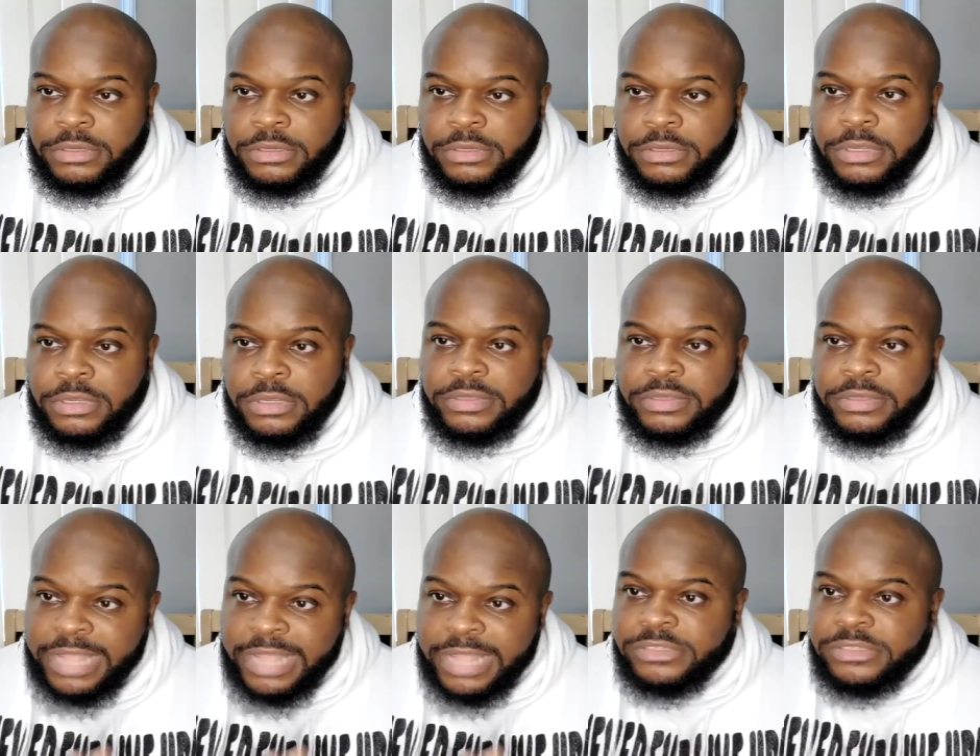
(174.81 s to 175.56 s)
That's
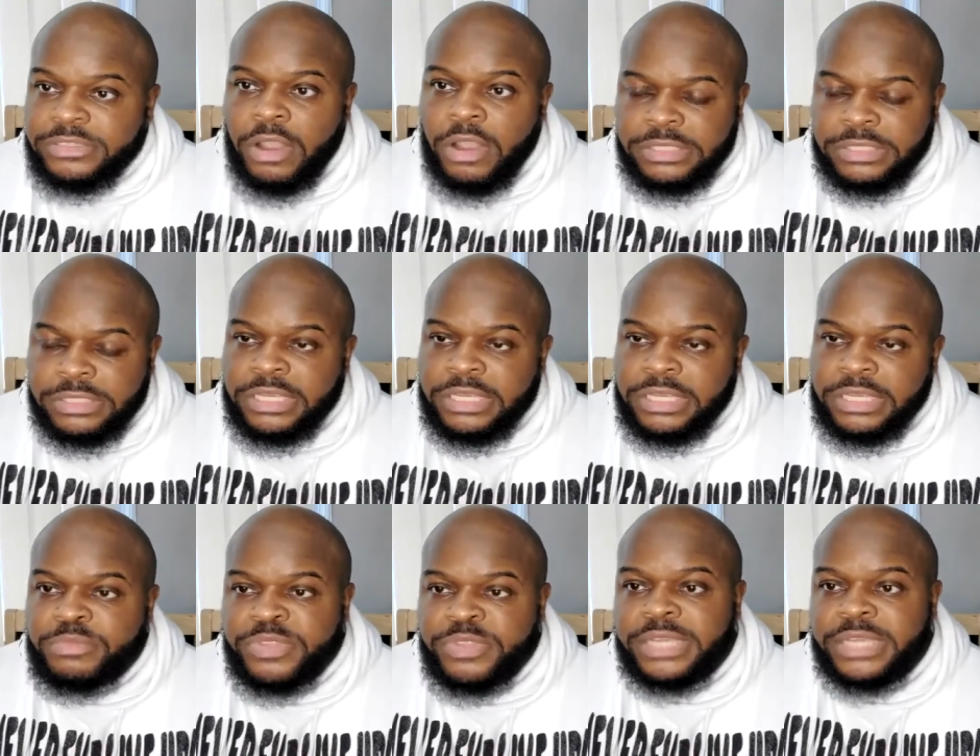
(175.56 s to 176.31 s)
dark skin
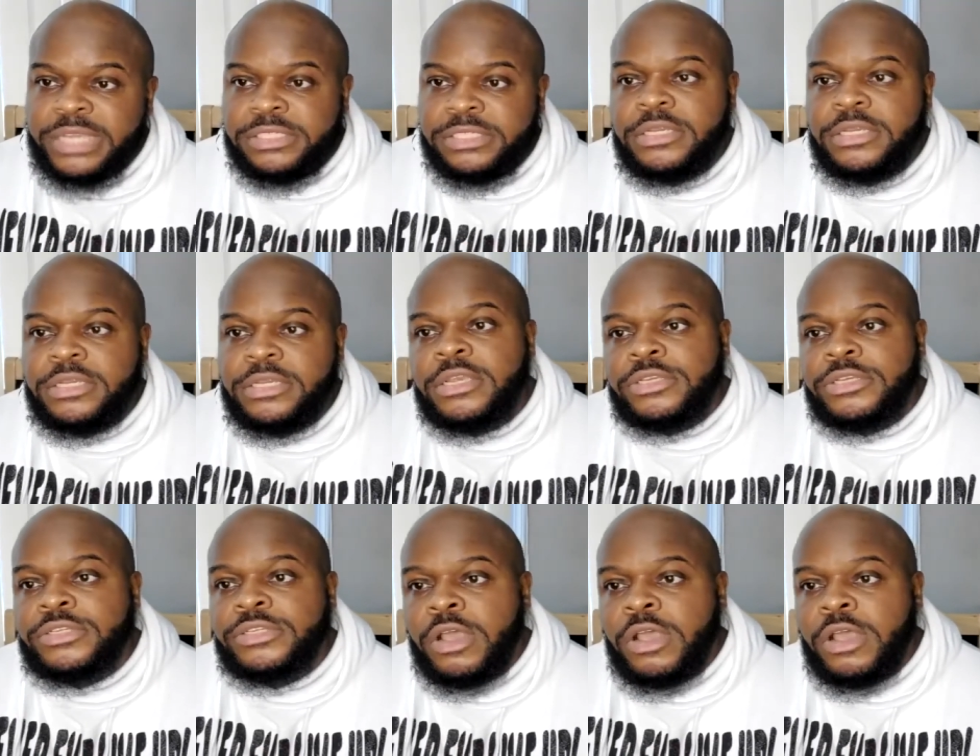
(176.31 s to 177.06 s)
complexion. You're
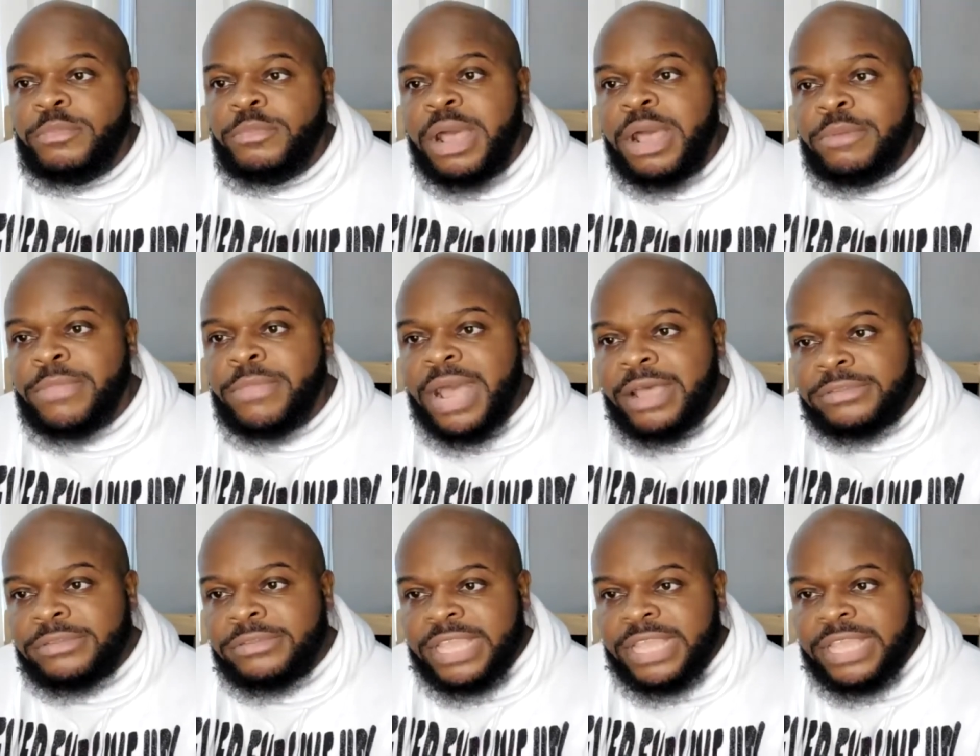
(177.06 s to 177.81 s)
talking about
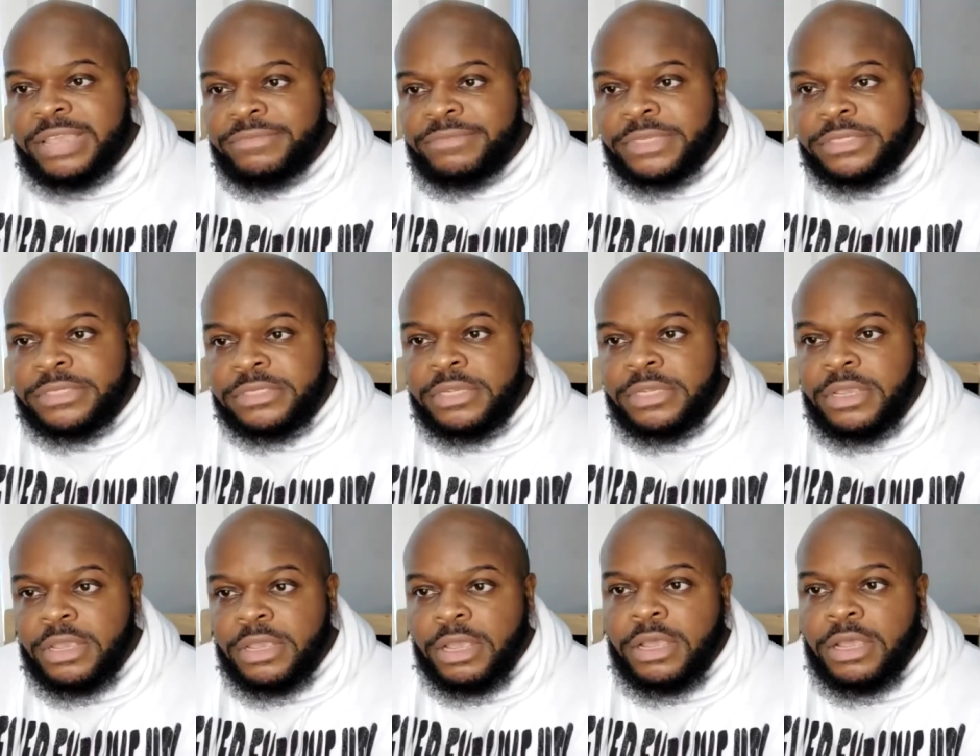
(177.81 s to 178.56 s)
Miles Davis,
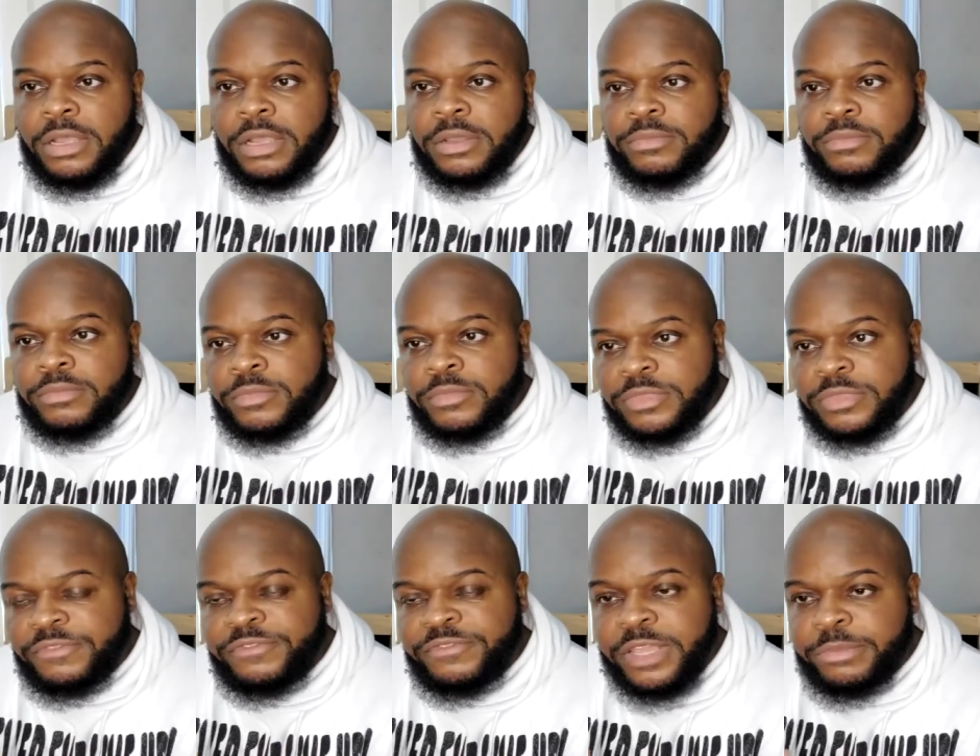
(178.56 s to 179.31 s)
um,
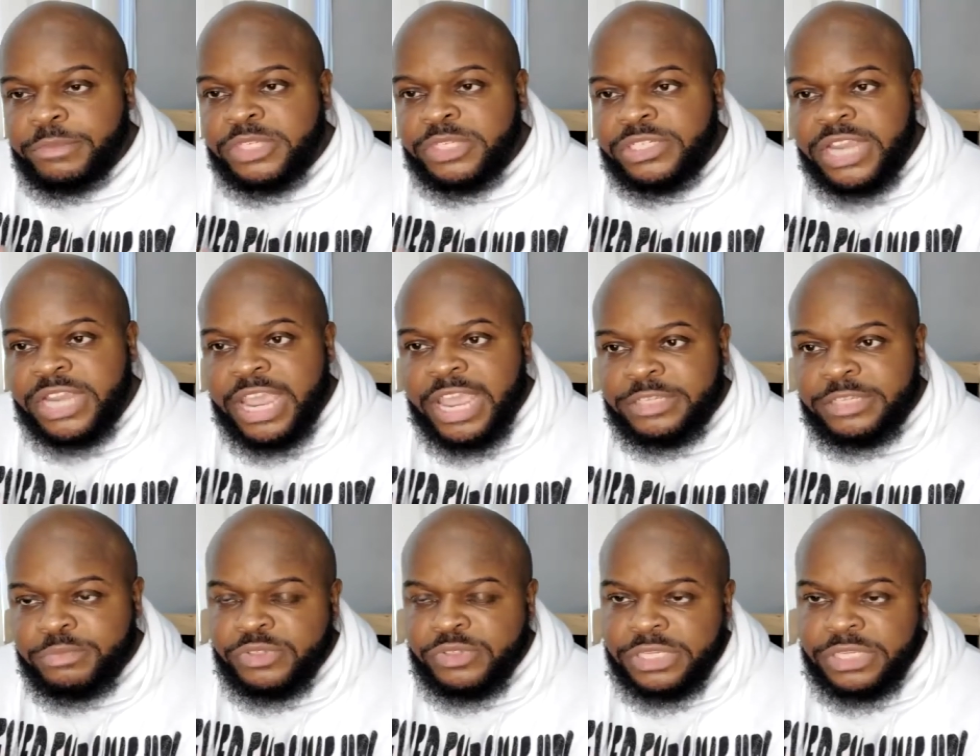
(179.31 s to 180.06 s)
the famous
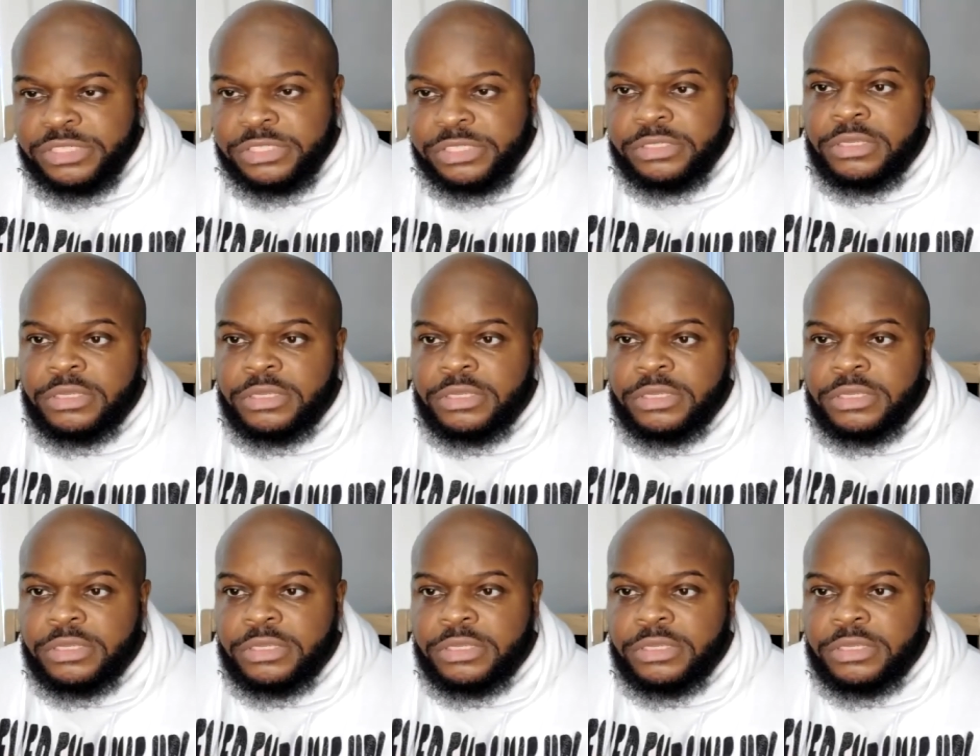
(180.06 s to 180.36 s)
jazz musician.